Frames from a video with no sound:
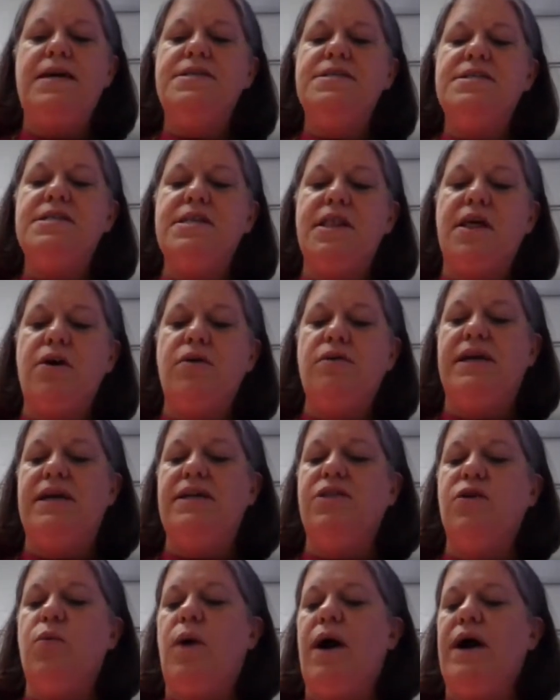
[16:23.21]

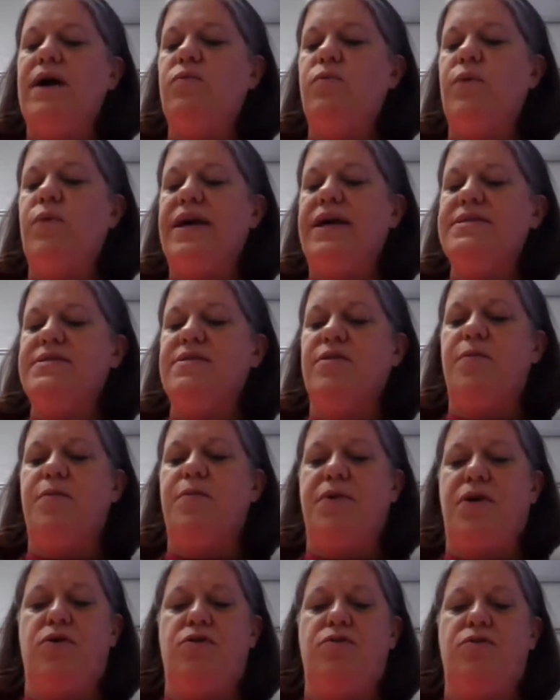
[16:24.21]
Slowly, the white wings of the
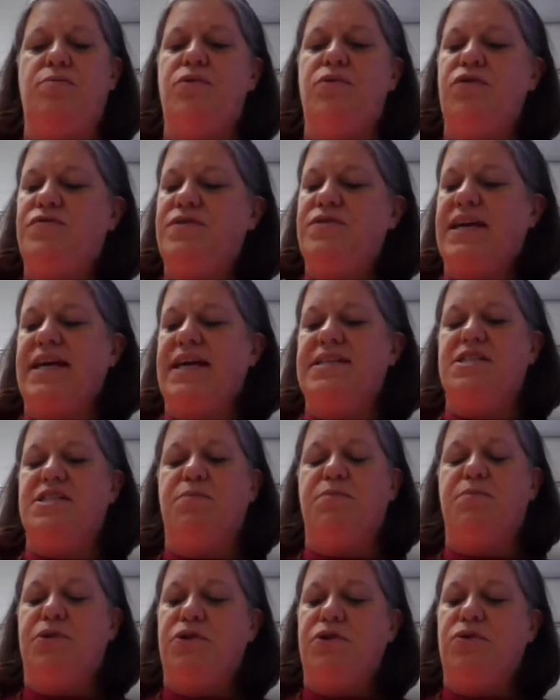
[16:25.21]
boat moved against
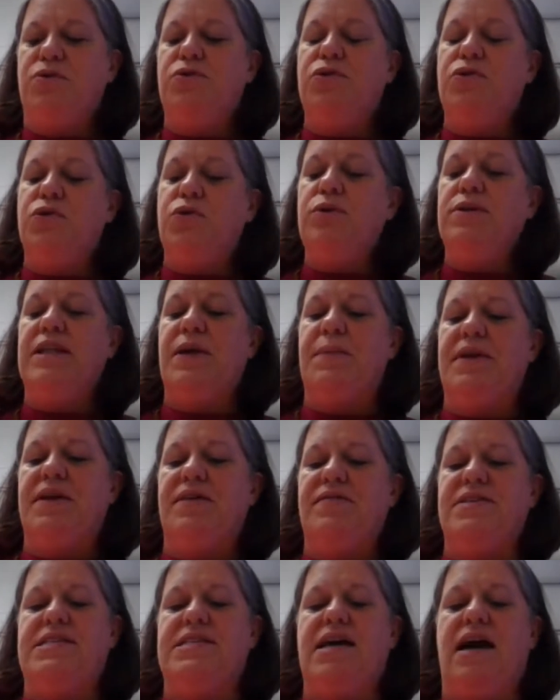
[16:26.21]
the blue, cool limit
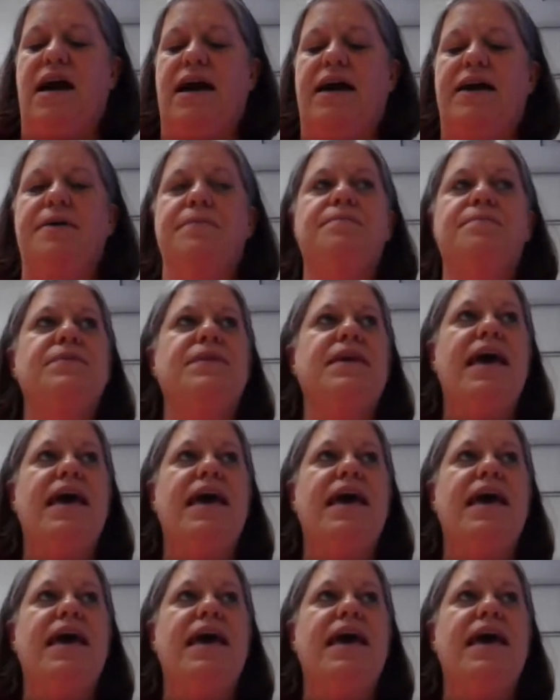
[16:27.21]
of the sky.